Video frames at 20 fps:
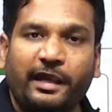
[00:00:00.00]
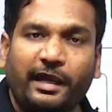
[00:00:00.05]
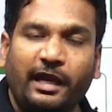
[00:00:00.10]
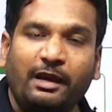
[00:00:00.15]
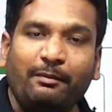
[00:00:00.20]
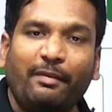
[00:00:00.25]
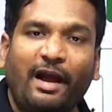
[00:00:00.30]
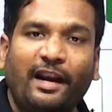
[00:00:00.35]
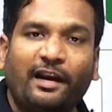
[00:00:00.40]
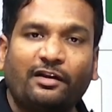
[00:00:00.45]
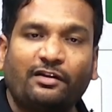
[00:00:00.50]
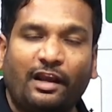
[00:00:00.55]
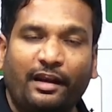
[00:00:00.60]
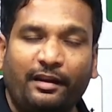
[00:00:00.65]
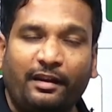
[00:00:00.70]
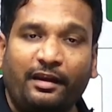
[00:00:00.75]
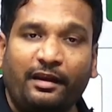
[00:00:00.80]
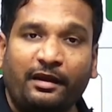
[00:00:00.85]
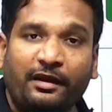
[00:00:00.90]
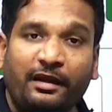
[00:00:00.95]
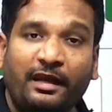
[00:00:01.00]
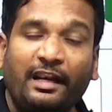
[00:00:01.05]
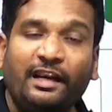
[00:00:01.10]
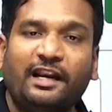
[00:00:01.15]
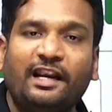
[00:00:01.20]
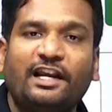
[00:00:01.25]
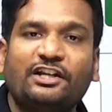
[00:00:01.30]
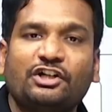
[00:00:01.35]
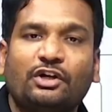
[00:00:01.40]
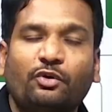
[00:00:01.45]
in matters in
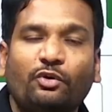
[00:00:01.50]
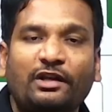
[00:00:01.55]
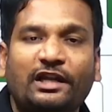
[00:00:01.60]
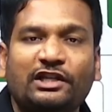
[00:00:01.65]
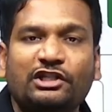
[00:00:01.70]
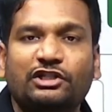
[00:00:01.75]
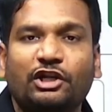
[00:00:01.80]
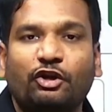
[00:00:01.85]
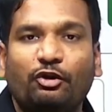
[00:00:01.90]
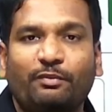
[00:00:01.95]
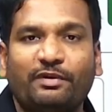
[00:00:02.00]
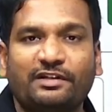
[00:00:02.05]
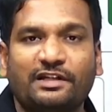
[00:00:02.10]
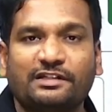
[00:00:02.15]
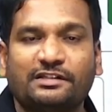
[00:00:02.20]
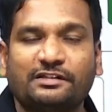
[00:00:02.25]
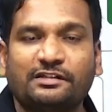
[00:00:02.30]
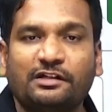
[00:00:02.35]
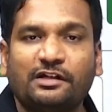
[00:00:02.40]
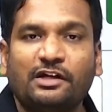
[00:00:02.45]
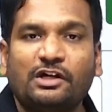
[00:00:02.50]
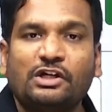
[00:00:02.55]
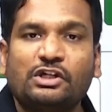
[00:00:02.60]
relation to legislative business.